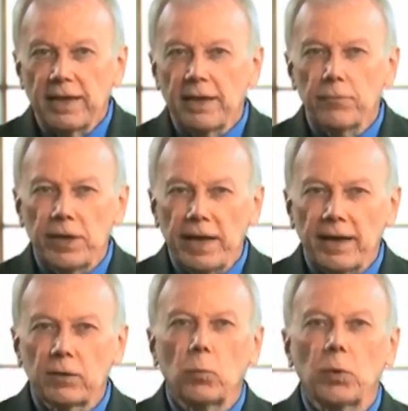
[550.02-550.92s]
can
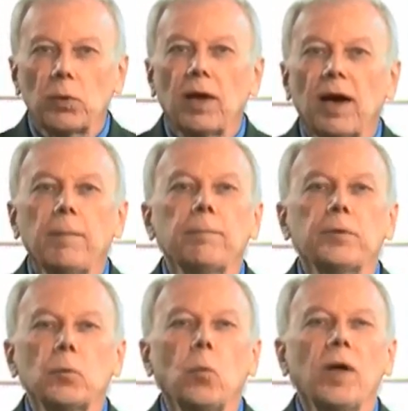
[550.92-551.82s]
react with up
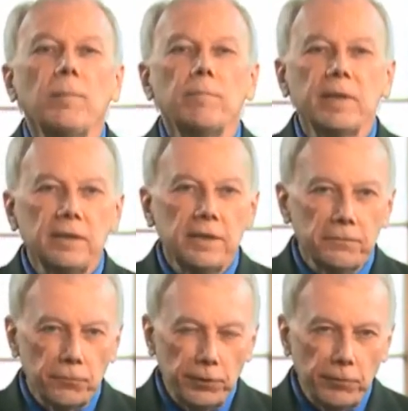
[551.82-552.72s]
to 1
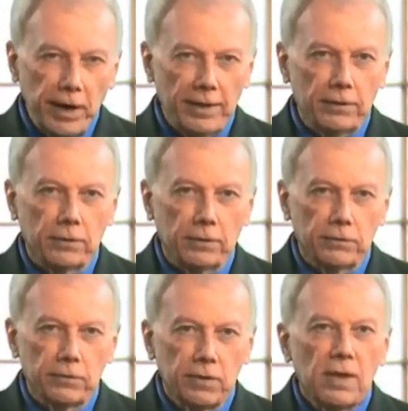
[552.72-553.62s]
million free
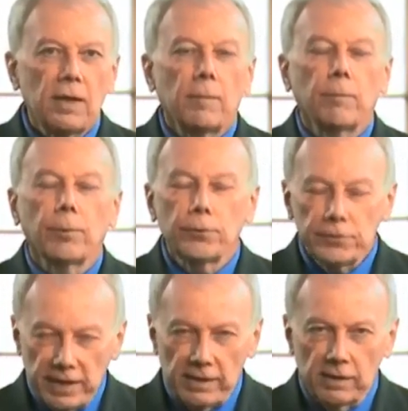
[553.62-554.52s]
radicals per
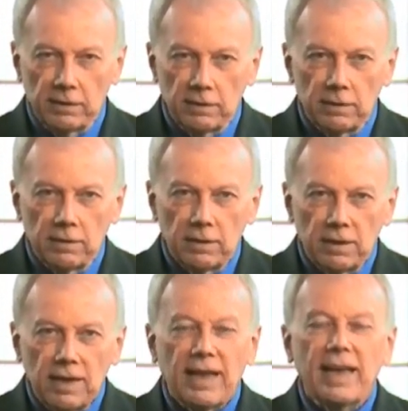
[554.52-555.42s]
second,
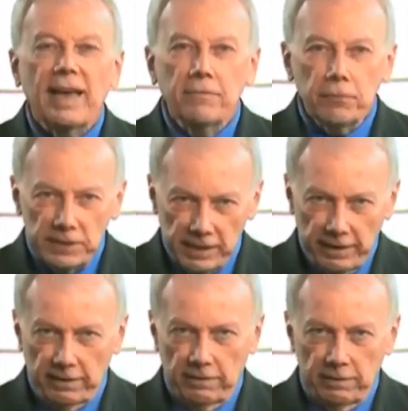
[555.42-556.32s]
every
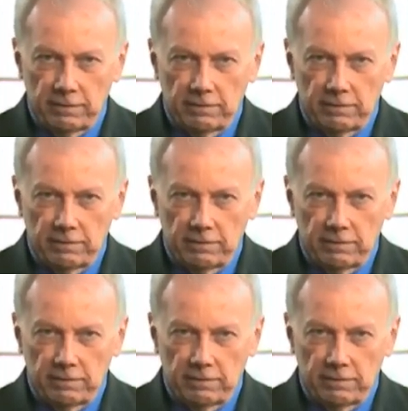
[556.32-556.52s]
second.